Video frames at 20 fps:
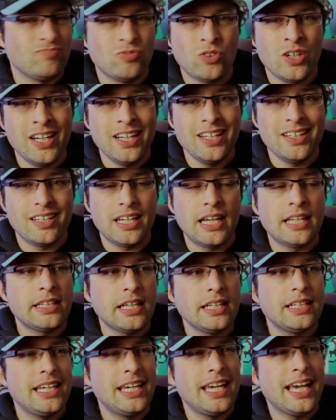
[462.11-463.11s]
what? And
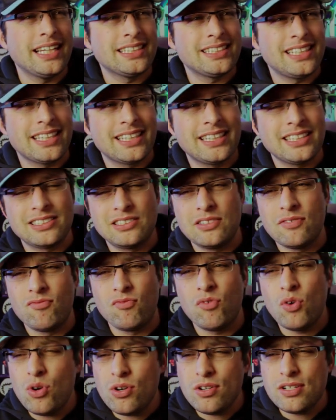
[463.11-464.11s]
then he has, like, this
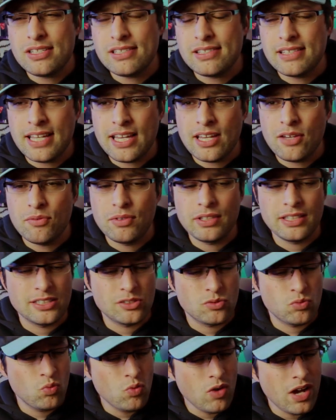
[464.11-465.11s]
divorce thing with
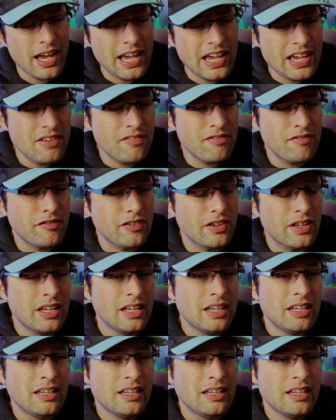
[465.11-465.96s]
his wife.